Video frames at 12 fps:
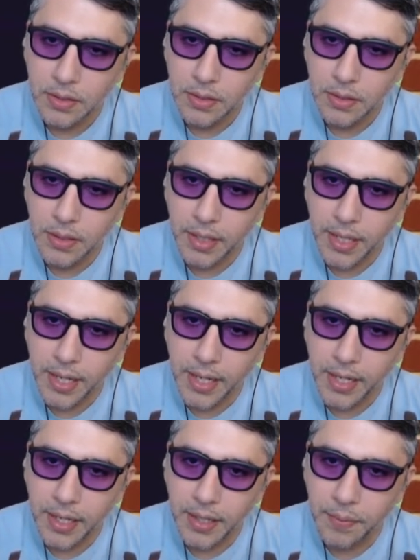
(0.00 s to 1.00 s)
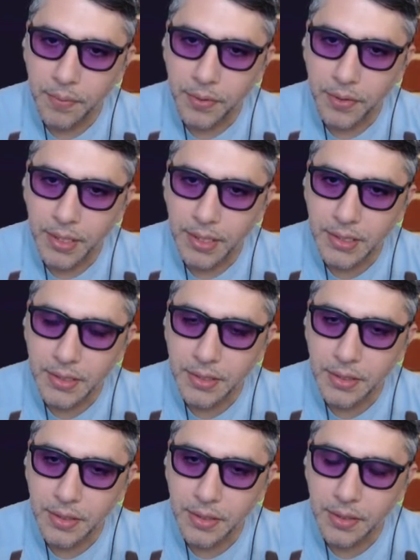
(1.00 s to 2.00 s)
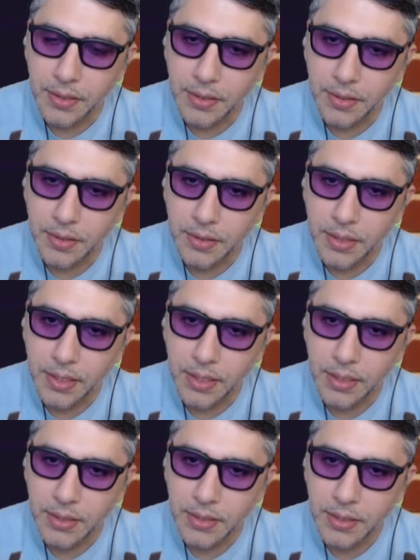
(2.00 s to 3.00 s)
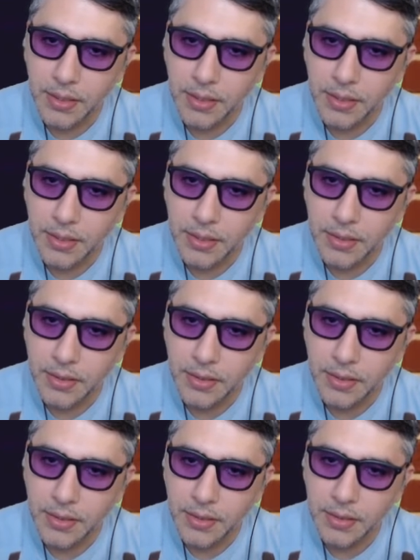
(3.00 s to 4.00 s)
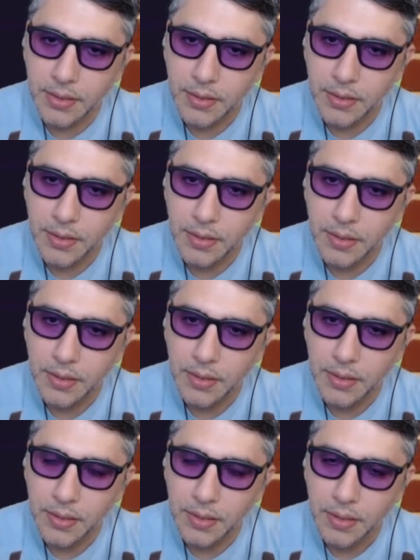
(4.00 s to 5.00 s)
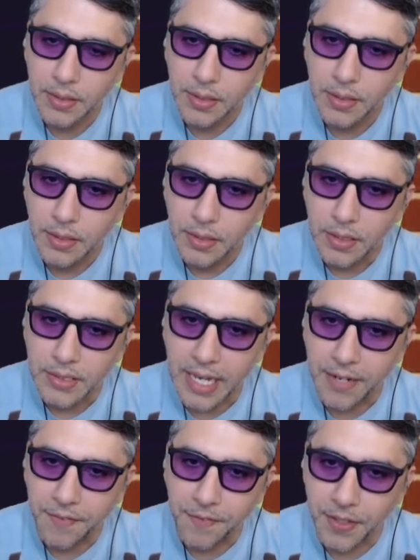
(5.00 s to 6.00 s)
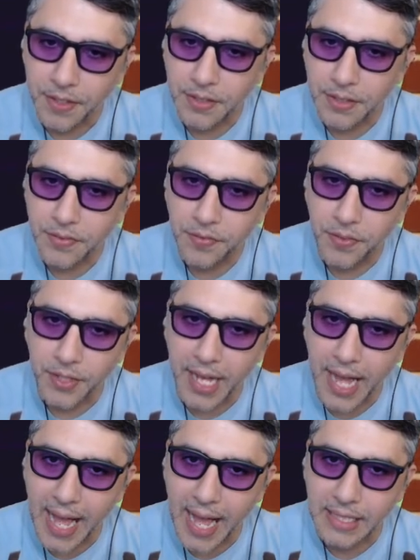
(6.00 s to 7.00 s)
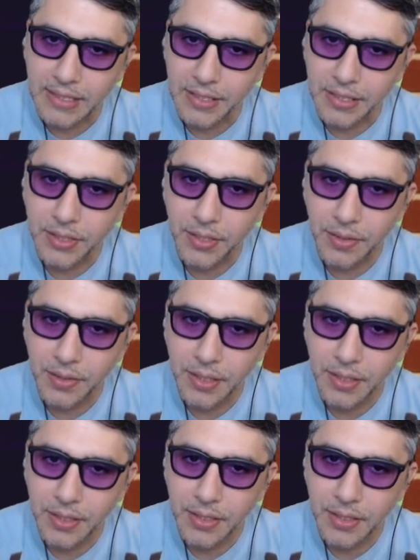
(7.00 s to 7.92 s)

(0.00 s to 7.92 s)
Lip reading: And we'll need to access. Let's add a field for an access token.